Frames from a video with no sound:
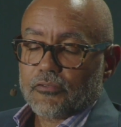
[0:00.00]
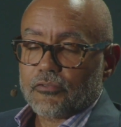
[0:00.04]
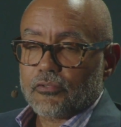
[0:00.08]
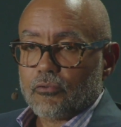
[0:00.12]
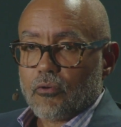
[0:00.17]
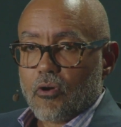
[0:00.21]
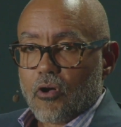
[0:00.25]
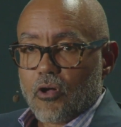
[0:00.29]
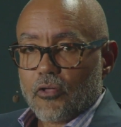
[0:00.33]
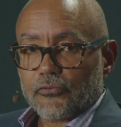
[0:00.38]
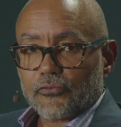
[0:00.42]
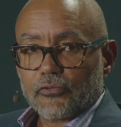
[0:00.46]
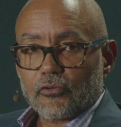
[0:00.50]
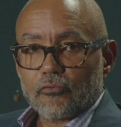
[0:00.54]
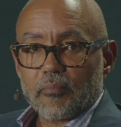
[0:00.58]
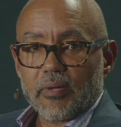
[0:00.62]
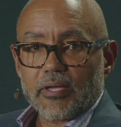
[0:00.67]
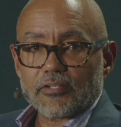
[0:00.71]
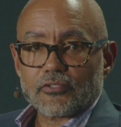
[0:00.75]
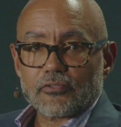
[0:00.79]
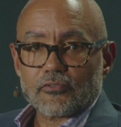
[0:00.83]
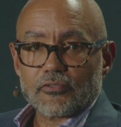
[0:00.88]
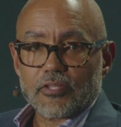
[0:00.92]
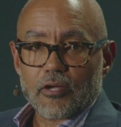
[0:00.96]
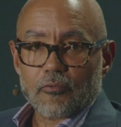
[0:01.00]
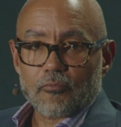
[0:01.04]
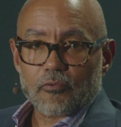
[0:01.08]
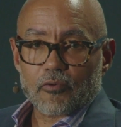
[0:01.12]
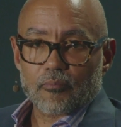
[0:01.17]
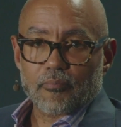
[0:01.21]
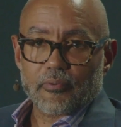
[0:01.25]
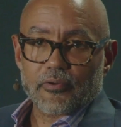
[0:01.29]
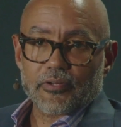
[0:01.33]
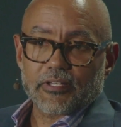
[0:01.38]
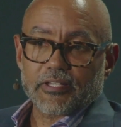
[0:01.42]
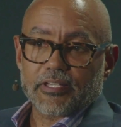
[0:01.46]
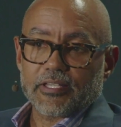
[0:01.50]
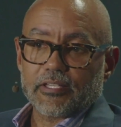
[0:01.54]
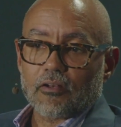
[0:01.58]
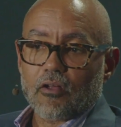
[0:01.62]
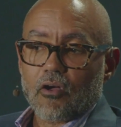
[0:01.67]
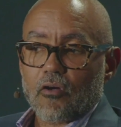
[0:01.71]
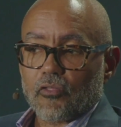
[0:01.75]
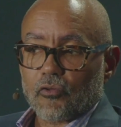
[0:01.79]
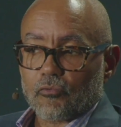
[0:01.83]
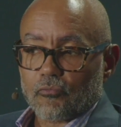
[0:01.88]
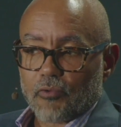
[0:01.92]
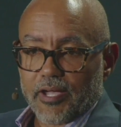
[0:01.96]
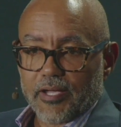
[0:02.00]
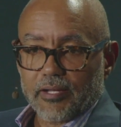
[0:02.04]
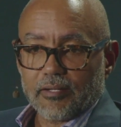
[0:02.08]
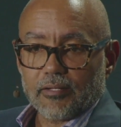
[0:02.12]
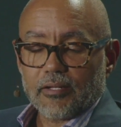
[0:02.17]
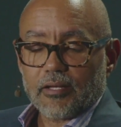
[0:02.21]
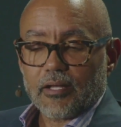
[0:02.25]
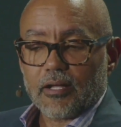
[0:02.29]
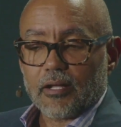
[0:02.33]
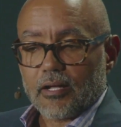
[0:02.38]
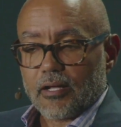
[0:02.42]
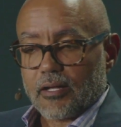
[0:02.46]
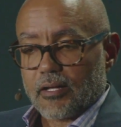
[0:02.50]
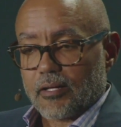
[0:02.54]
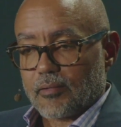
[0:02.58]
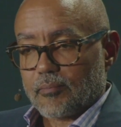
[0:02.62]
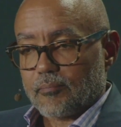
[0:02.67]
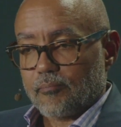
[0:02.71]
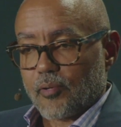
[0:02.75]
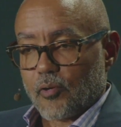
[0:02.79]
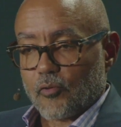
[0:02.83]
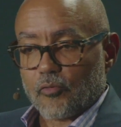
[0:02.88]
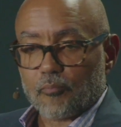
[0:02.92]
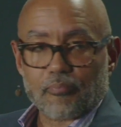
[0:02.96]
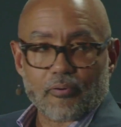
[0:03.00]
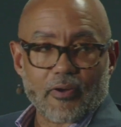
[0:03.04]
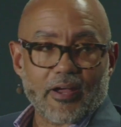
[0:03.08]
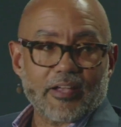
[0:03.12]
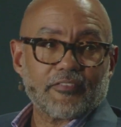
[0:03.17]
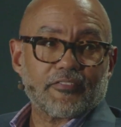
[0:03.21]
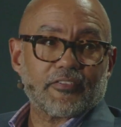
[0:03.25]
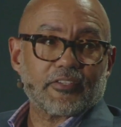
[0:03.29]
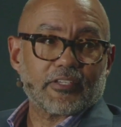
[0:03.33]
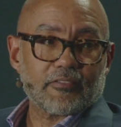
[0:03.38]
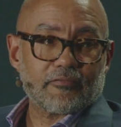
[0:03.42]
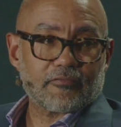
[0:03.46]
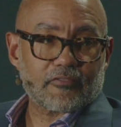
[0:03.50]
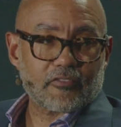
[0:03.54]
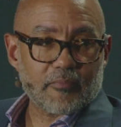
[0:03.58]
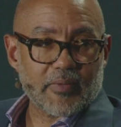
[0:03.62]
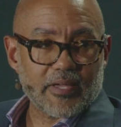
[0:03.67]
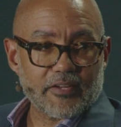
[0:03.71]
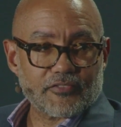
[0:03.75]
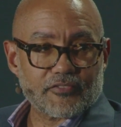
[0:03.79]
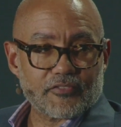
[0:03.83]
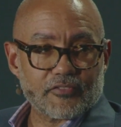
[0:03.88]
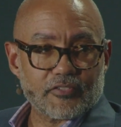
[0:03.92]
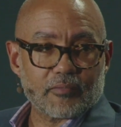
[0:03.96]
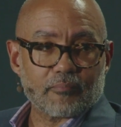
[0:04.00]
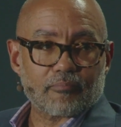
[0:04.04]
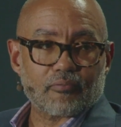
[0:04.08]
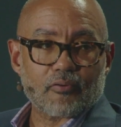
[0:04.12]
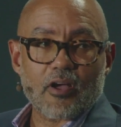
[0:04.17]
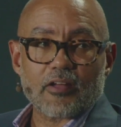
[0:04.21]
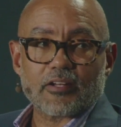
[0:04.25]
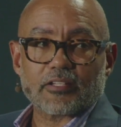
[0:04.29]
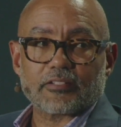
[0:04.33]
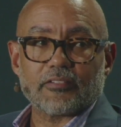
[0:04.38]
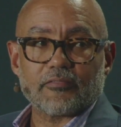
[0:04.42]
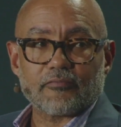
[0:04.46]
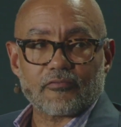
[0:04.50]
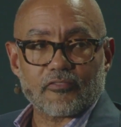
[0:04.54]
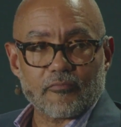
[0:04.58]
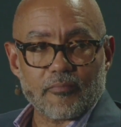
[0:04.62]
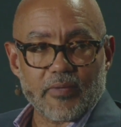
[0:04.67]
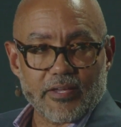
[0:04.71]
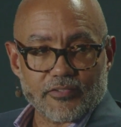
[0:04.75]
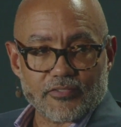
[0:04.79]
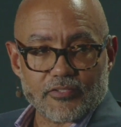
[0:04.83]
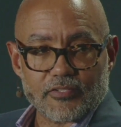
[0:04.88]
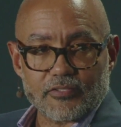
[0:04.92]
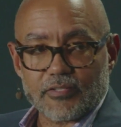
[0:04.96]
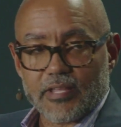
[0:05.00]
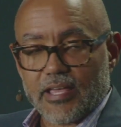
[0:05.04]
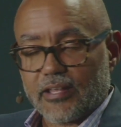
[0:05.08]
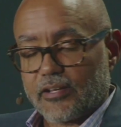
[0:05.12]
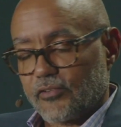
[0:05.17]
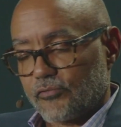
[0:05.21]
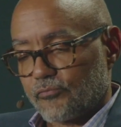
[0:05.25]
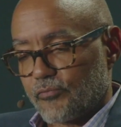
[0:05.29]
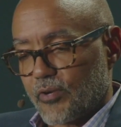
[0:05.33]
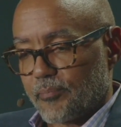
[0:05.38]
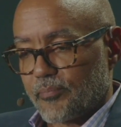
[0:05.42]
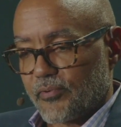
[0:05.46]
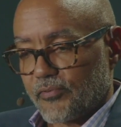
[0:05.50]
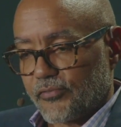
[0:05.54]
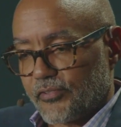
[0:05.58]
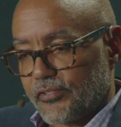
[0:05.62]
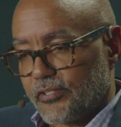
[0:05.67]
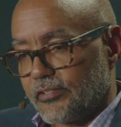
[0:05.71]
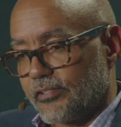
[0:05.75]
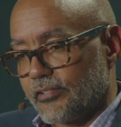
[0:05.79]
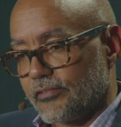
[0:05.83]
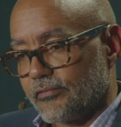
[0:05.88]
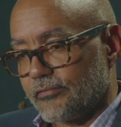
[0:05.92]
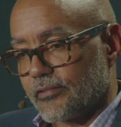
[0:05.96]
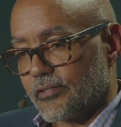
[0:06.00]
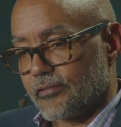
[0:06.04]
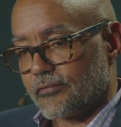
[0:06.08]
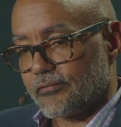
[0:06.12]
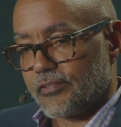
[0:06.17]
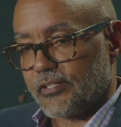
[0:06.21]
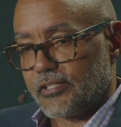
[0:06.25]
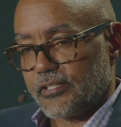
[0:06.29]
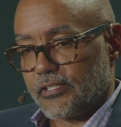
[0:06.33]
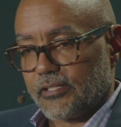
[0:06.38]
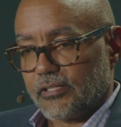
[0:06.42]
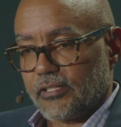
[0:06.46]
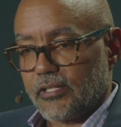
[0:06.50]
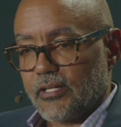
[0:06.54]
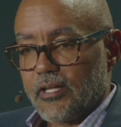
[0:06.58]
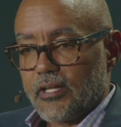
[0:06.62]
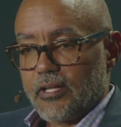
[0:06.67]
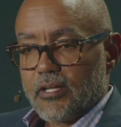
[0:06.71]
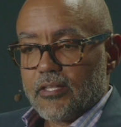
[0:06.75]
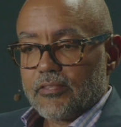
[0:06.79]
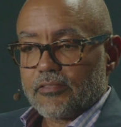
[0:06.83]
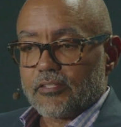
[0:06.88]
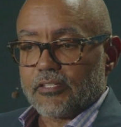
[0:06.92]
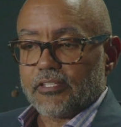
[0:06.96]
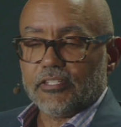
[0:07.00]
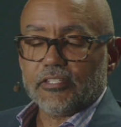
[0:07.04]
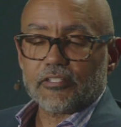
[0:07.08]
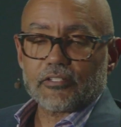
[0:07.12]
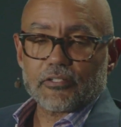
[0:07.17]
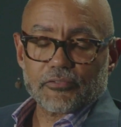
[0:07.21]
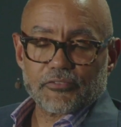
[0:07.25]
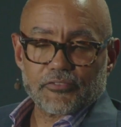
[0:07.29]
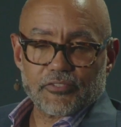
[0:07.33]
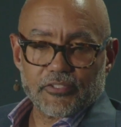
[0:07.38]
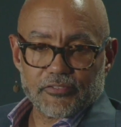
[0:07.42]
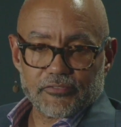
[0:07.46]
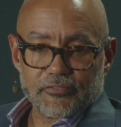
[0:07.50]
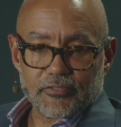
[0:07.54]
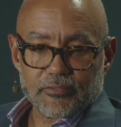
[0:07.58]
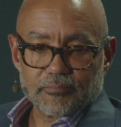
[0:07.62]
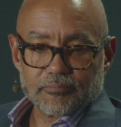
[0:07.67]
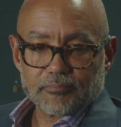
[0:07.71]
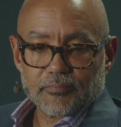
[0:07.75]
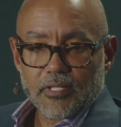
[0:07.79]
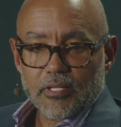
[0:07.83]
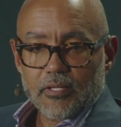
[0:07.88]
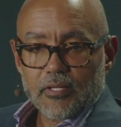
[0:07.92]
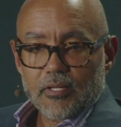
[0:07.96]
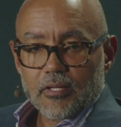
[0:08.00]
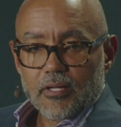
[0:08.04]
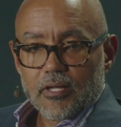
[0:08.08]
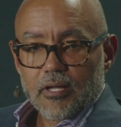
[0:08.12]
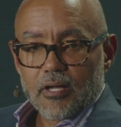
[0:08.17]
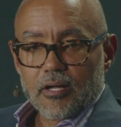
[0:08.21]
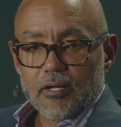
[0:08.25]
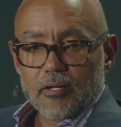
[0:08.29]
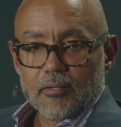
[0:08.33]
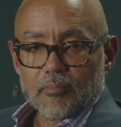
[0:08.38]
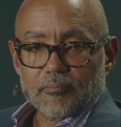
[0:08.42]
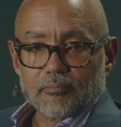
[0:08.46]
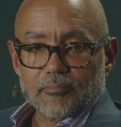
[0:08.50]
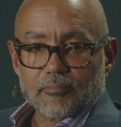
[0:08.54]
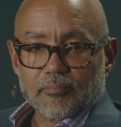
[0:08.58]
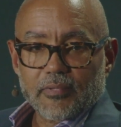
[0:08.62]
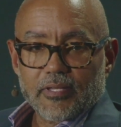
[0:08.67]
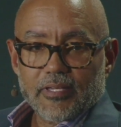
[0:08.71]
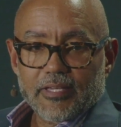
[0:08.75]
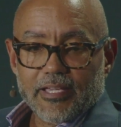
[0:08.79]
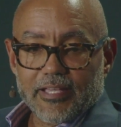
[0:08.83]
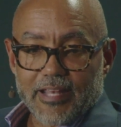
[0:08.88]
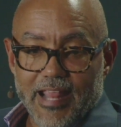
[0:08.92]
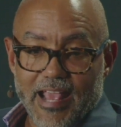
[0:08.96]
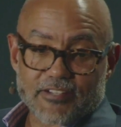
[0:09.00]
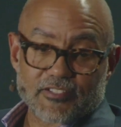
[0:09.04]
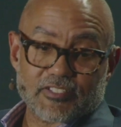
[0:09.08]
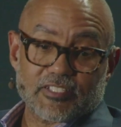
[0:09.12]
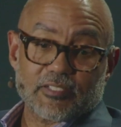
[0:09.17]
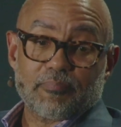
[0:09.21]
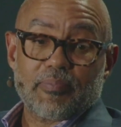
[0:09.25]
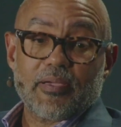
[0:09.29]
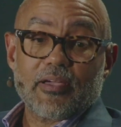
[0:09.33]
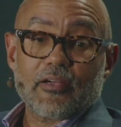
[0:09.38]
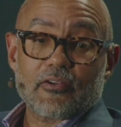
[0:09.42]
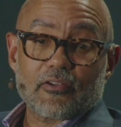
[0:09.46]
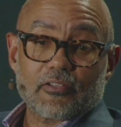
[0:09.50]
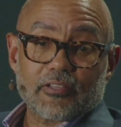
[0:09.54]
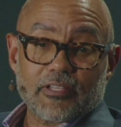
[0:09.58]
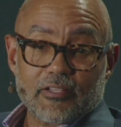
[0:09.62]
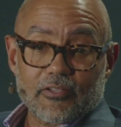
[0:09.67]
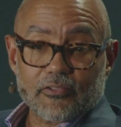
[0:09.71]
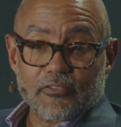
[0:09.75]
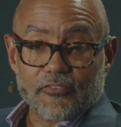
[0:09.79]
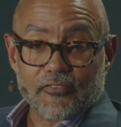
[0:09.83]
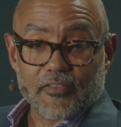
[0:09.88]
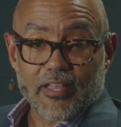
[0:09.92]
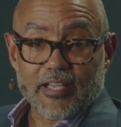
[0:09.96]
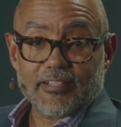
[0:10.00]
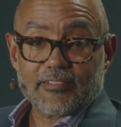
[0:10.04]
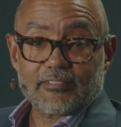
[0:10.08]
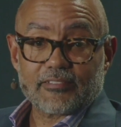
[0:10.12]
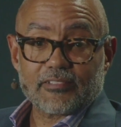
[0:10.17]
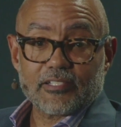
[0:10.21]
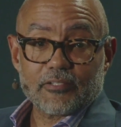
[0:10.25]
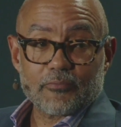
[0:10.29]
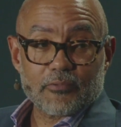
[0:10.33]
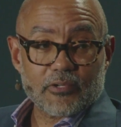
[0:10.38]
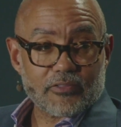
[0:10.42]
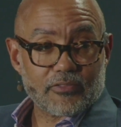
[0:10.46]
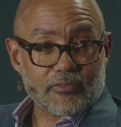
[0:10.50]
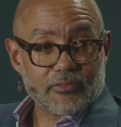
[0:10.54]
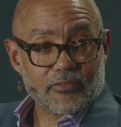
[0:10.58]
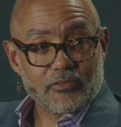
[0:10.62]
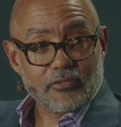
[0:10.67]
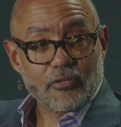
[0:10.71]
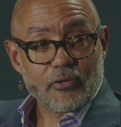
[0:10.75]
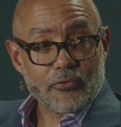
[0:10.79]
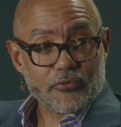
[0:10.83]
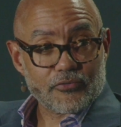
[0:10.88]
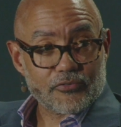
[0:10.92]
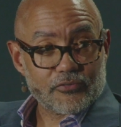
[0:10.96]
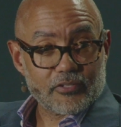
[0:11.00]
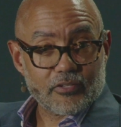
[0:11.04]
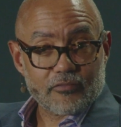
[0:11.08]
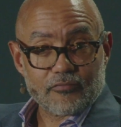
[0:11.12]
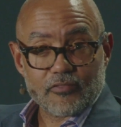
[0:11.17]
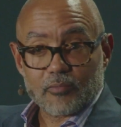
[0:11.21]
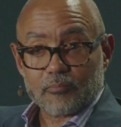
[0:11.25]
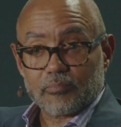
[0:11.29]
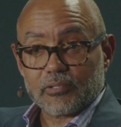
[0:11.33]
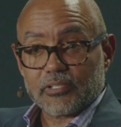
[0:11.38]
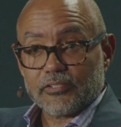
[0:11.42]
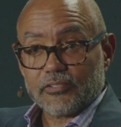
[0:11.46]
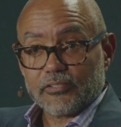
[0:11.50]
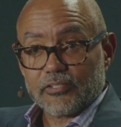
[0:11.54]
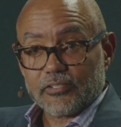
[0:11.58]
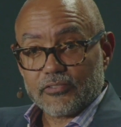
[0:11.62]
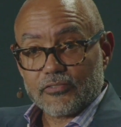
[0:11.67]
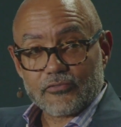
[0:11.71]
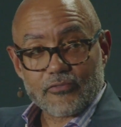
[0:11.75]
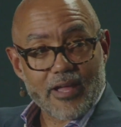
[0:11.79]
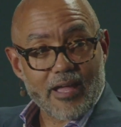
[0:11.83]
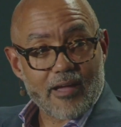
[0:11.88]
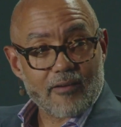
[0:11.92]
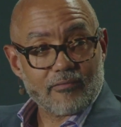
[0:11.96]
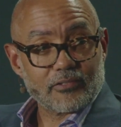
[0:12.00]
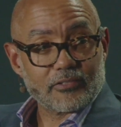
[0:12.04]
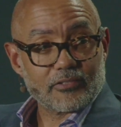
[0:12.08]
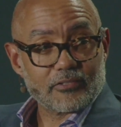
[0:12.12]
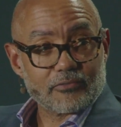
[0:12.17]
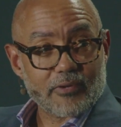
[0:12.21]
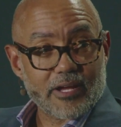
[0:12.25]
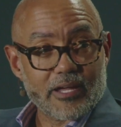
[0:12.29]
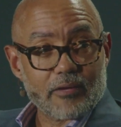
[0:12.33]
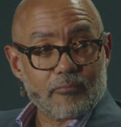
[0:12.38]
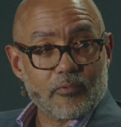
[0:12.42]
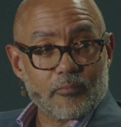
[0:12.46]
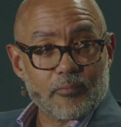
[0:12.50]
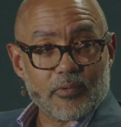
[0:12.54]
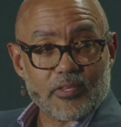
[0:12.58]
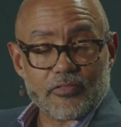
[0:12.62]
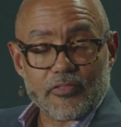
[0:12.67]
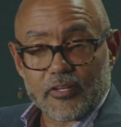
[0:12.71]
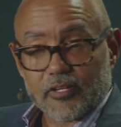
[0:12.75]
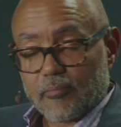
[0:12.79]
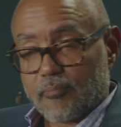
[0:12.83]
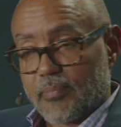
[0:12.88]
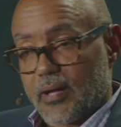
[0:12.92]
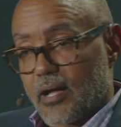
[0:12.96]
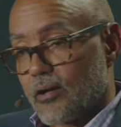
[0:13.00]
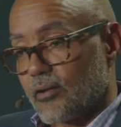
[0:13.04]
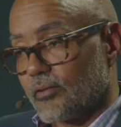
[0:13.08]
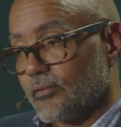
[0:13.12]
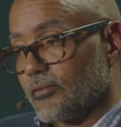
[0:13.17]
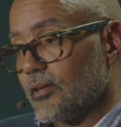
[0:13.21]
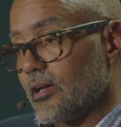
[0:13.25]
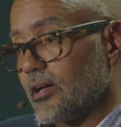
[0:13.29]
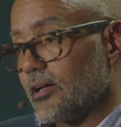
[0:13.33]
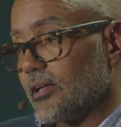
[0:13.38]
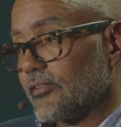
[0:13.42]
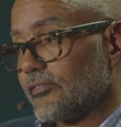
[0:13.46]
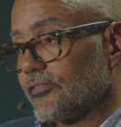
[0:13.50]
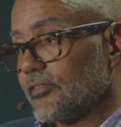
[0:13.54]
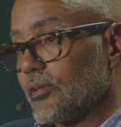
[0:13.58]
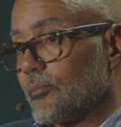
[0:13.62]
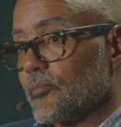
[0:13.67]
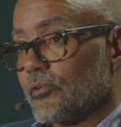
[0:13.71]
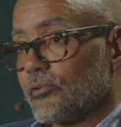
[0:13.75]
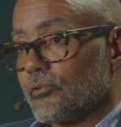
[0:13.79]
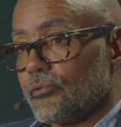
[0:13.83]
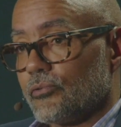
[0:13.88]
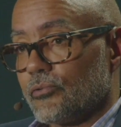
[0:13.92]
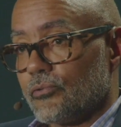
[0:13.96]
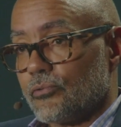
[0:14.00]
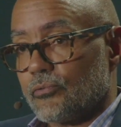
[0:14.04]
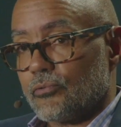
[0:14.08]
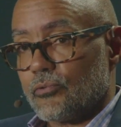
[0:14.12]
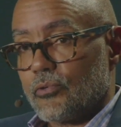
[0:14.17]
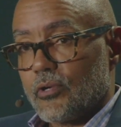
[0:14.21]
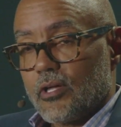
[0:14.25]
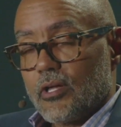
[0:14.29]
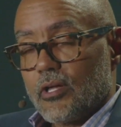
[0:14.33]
also make sure that we're bringing in all the right both pricing information and product information that is representative of the ecosystem. It actually parallels nicely with the notion of the blended traveler, right? When we think about someone who